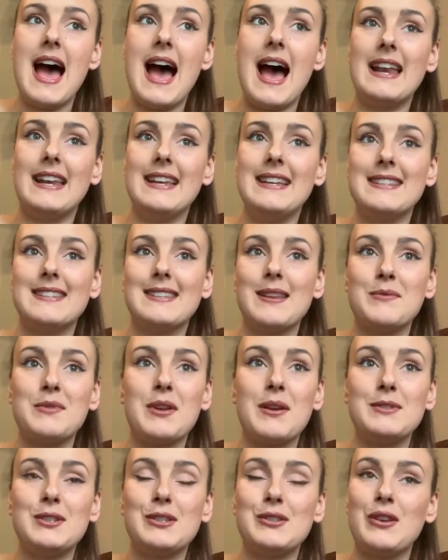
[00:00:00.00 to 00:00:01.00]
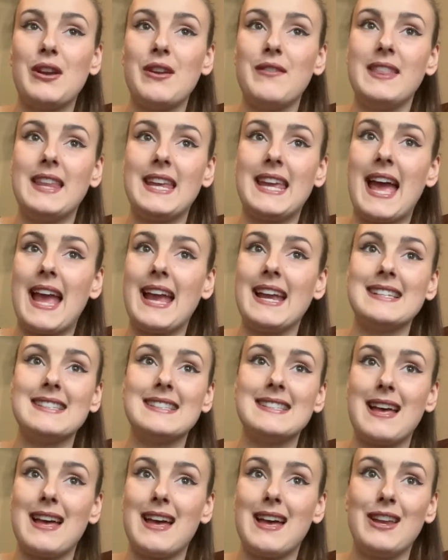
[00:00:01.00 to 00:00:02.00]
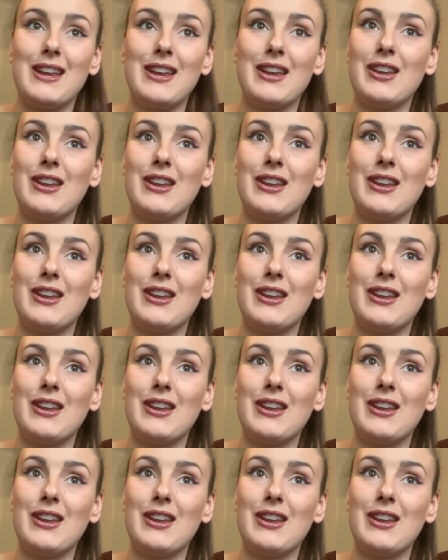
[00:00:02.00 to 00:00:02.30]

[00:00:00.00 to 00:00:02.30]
and sometimes it's not even the case that